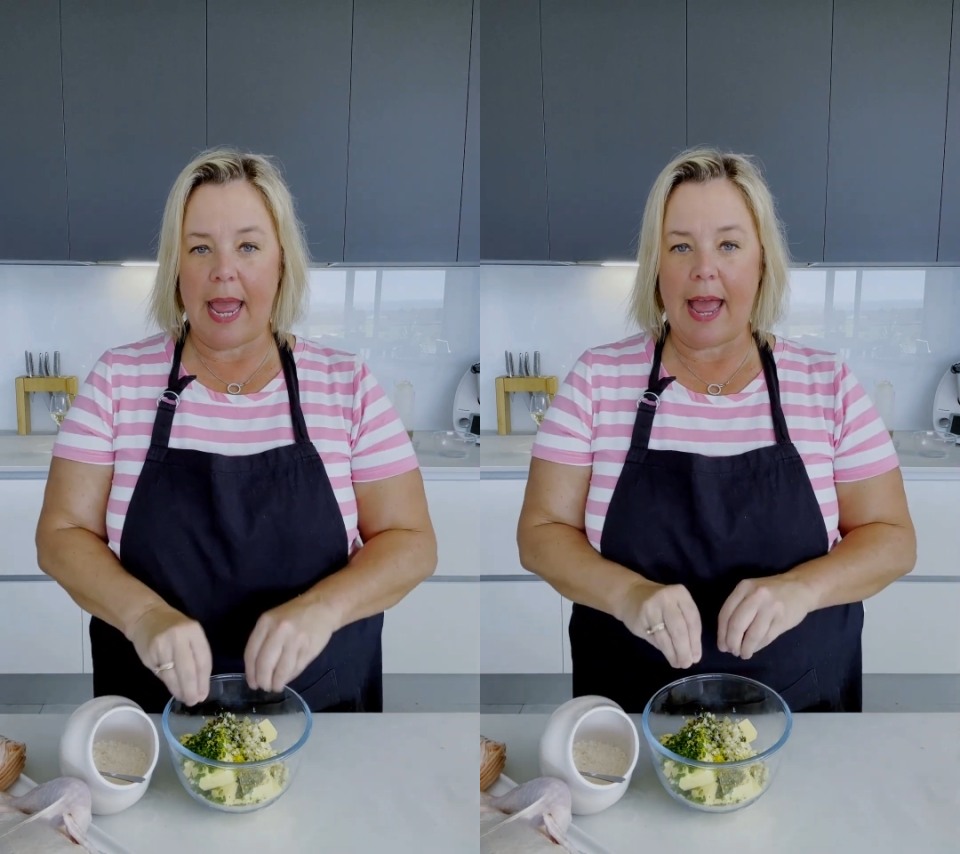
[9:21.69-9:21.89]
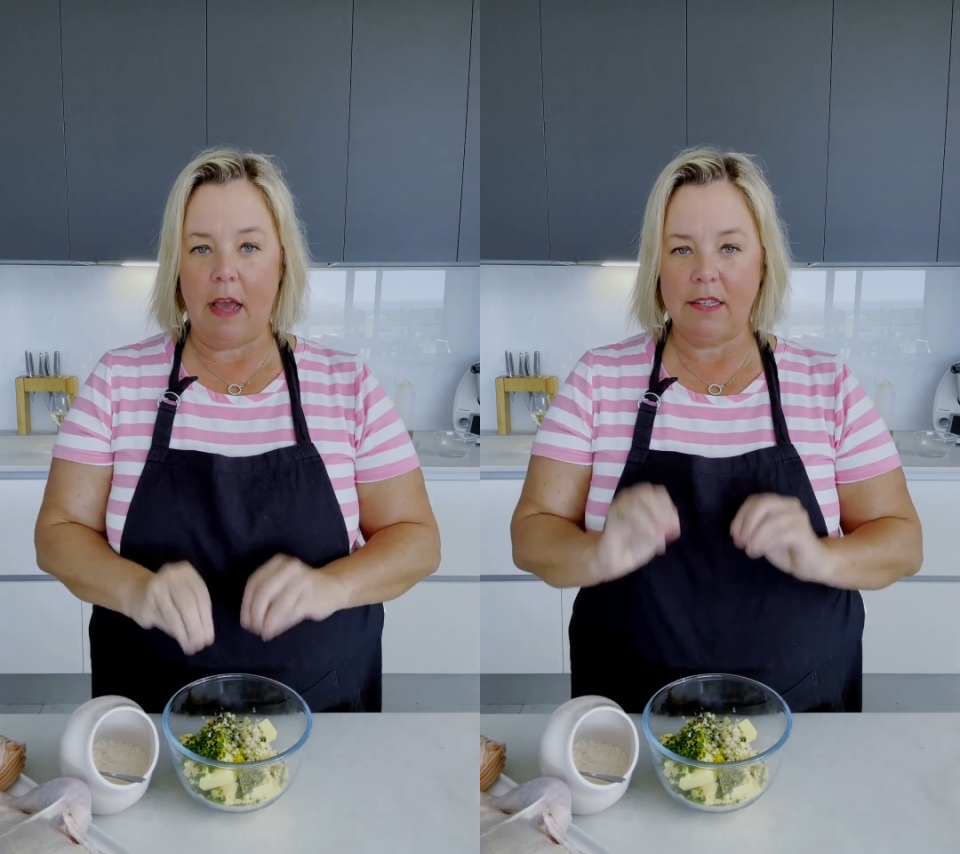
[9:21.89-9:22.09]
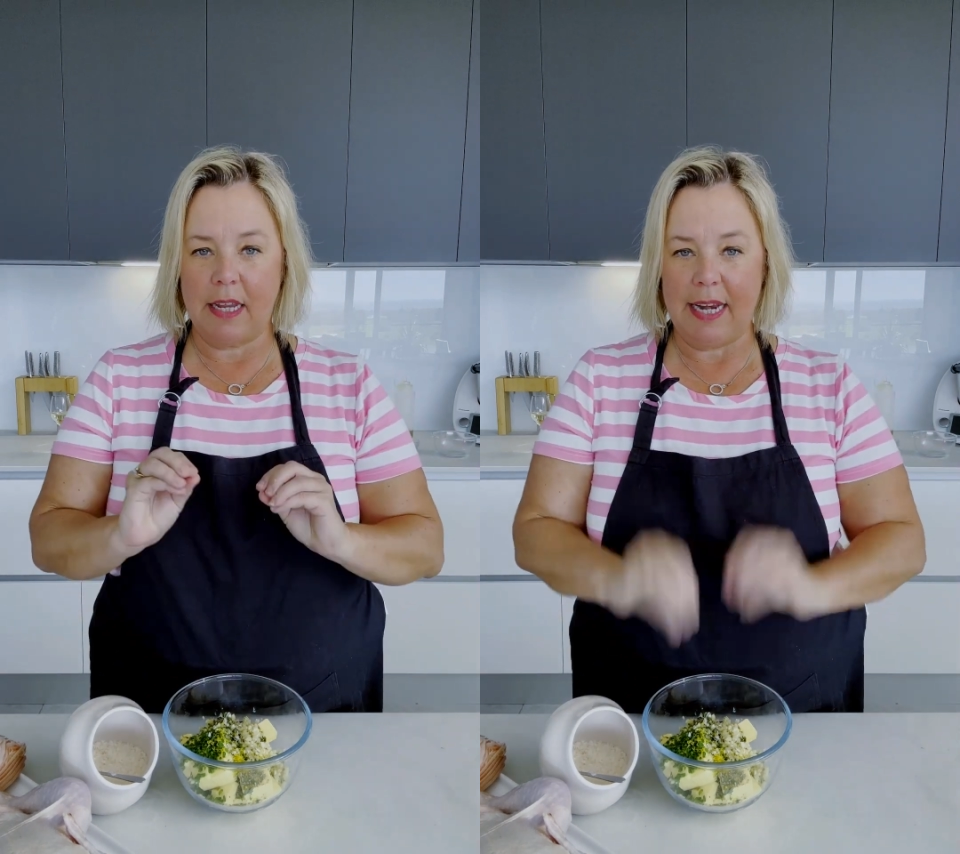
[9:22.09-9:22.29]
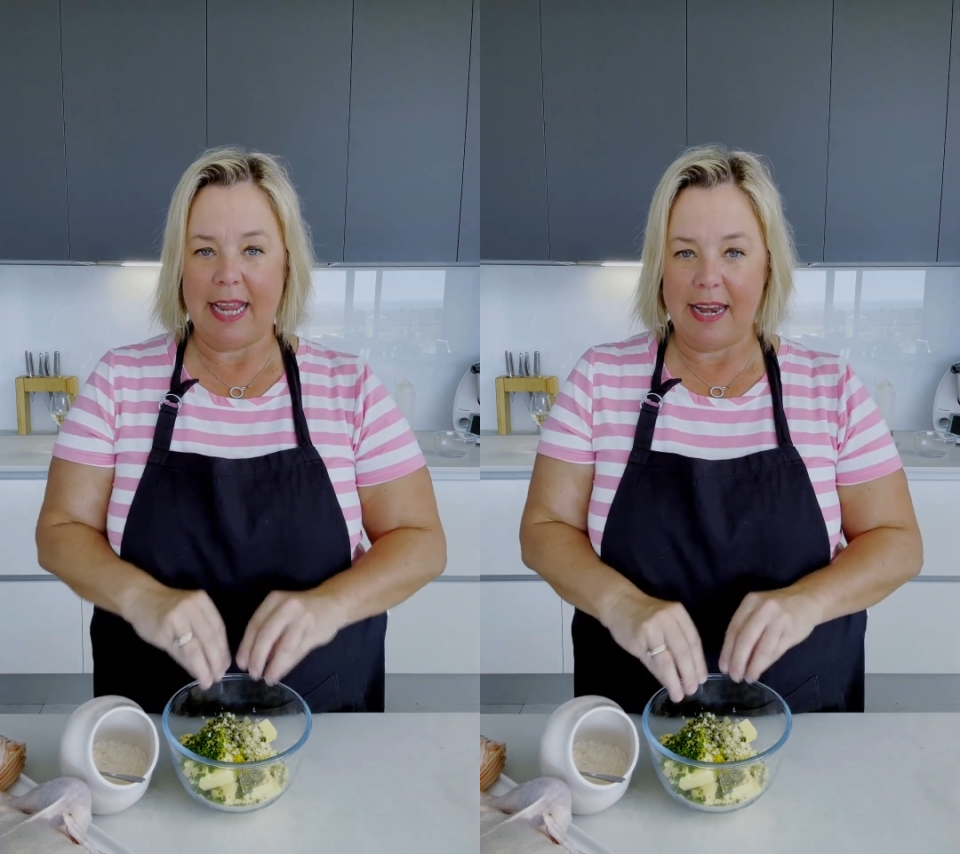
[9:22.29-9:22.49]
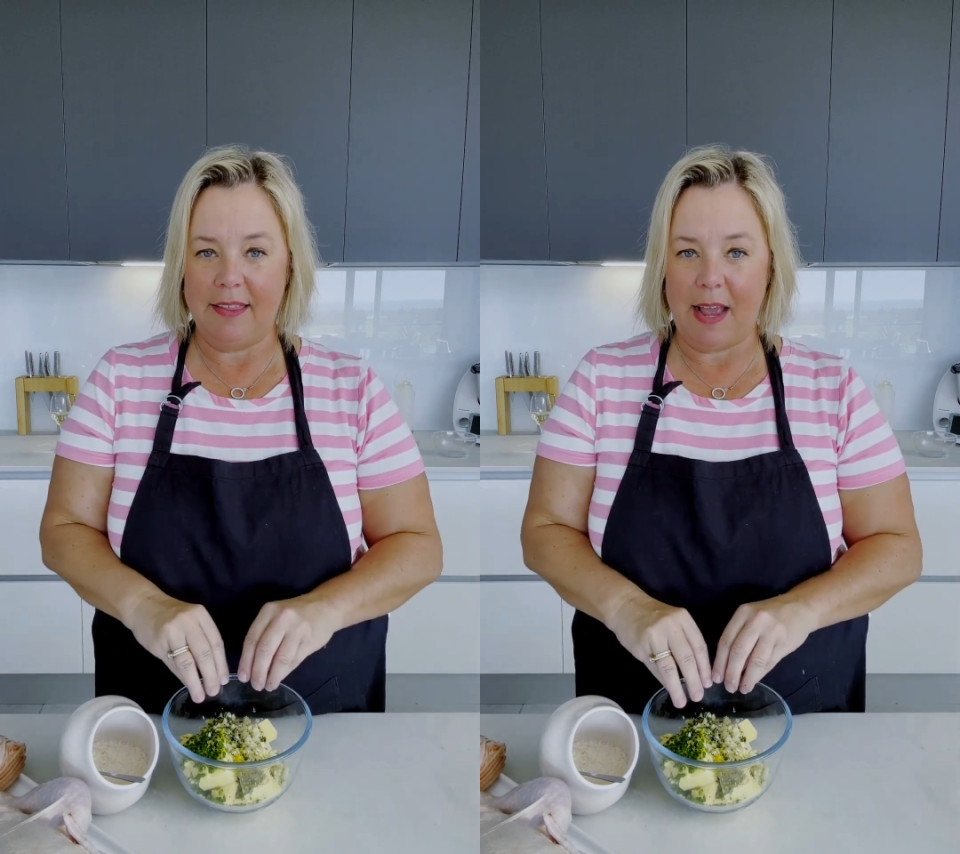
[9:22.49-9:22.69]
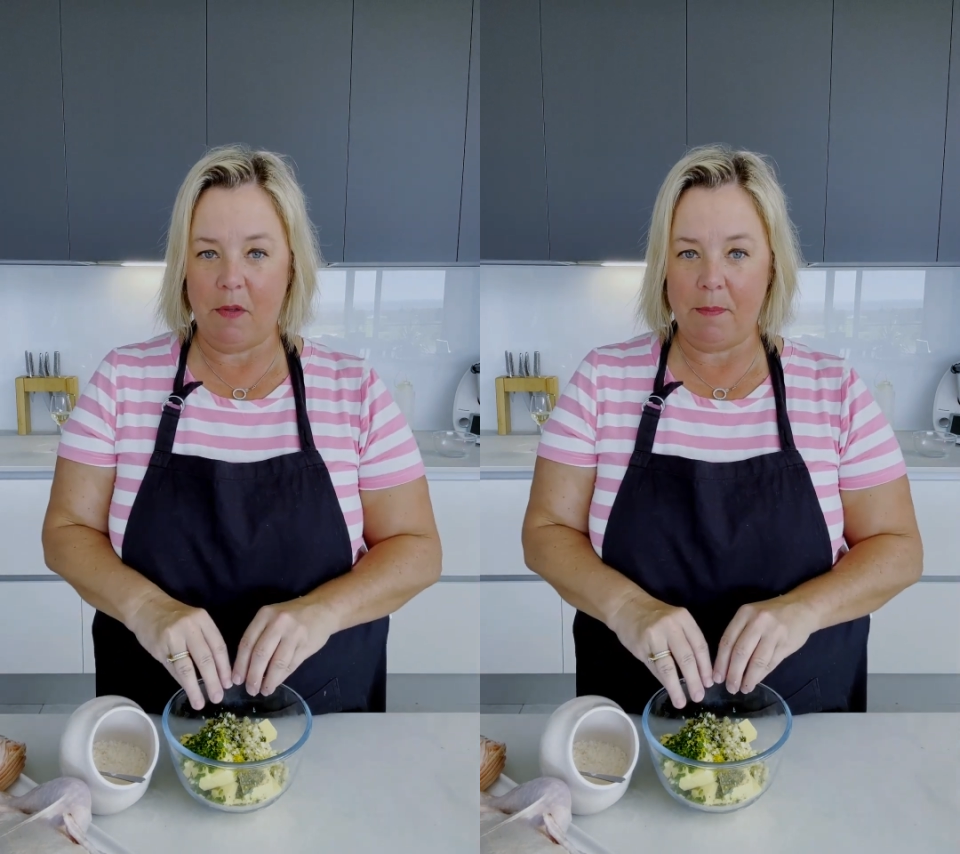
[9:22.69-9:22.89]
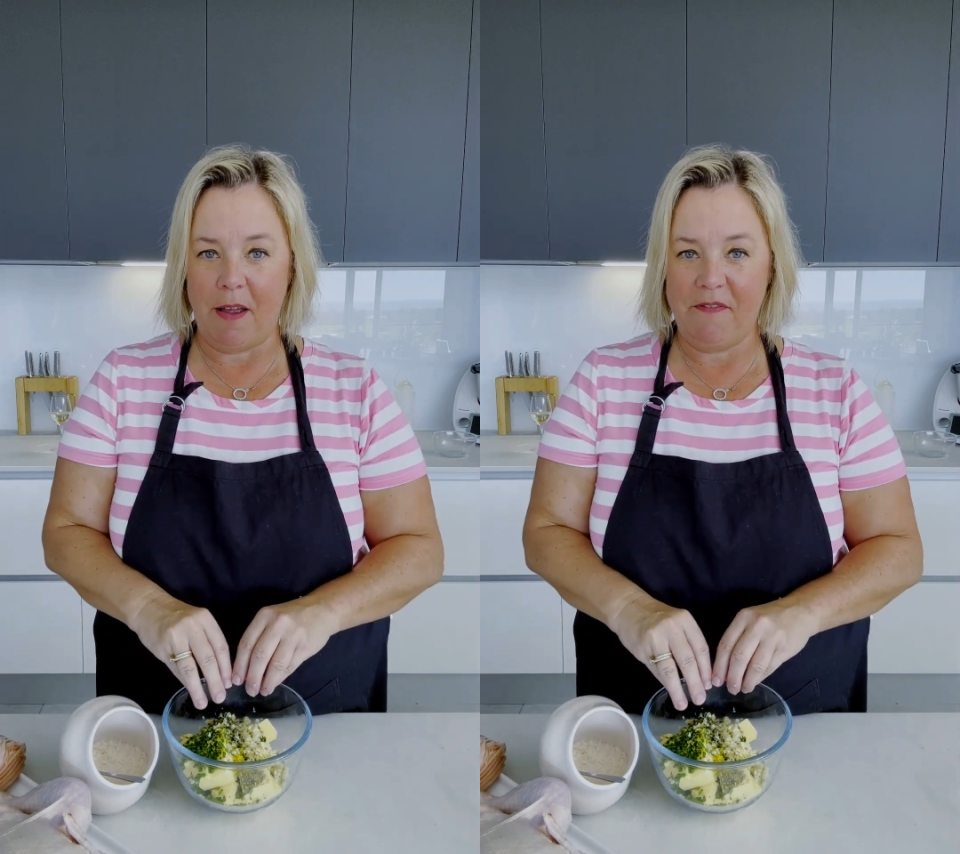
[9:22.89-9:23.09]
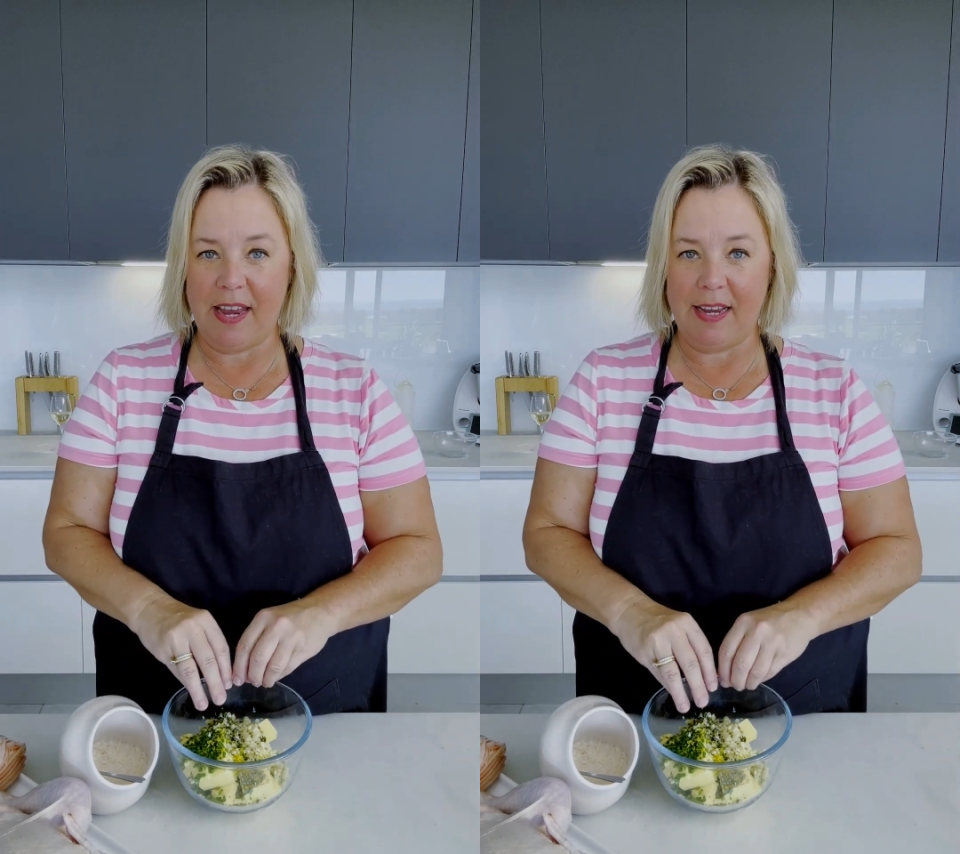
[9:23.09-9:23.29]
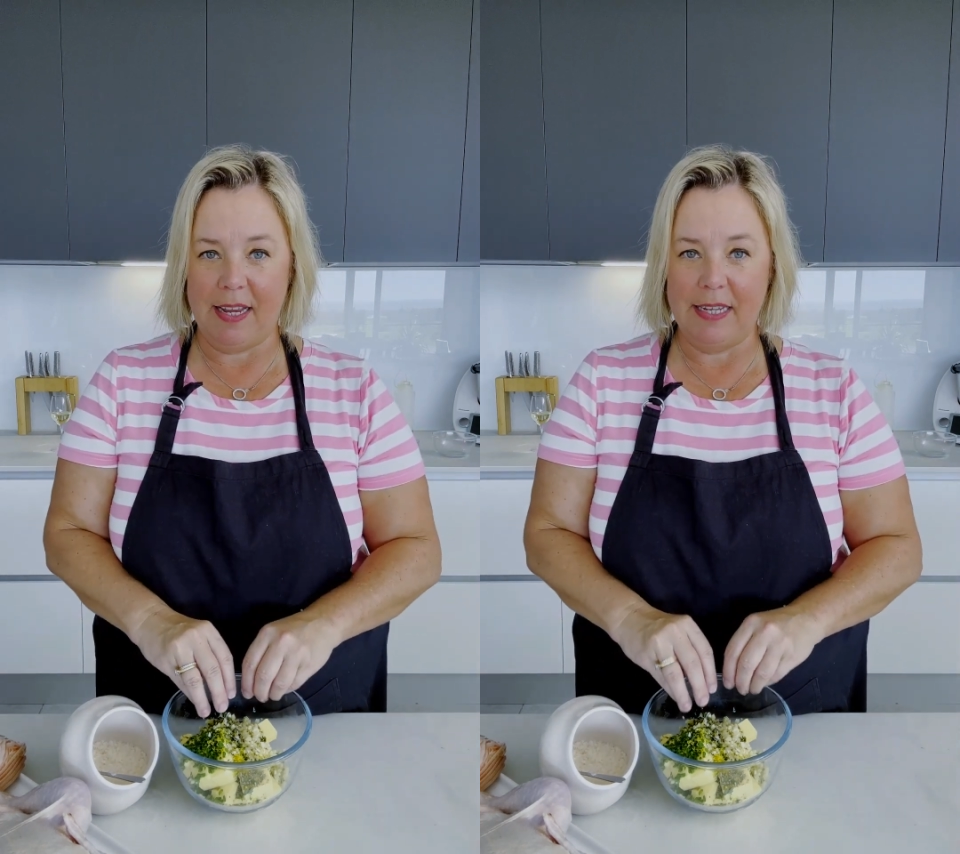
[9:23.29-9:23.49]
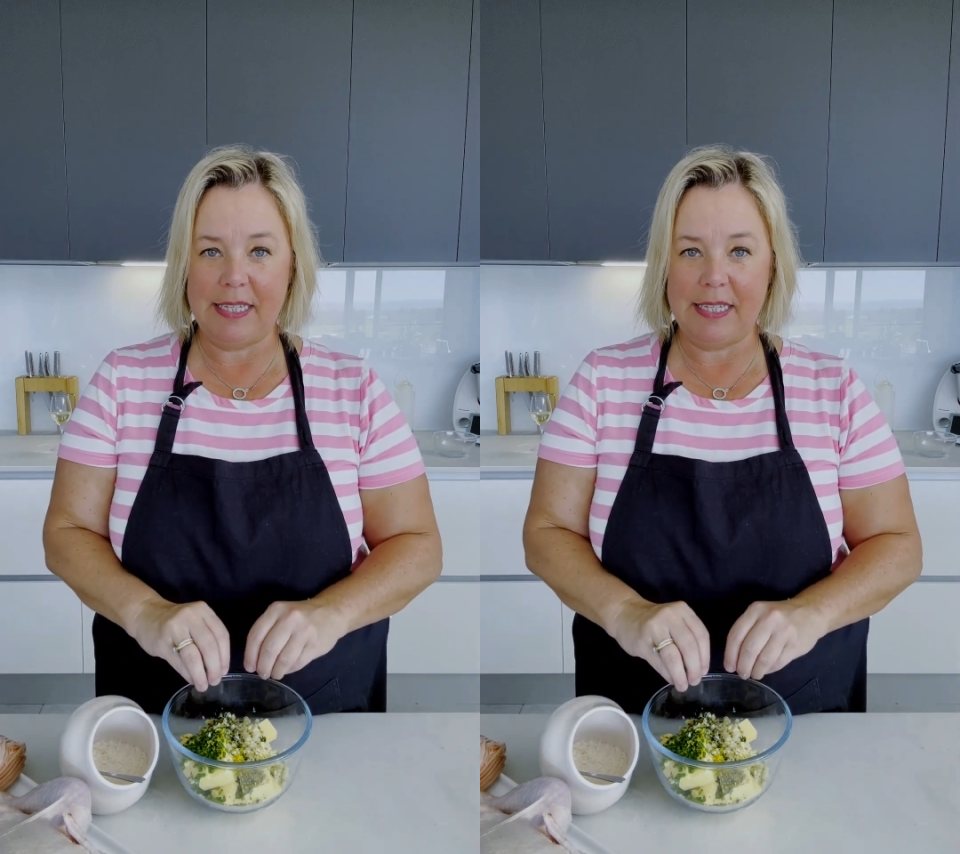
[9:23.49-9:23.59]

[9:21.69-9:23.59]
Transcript: is I'm going to get in there with my fingers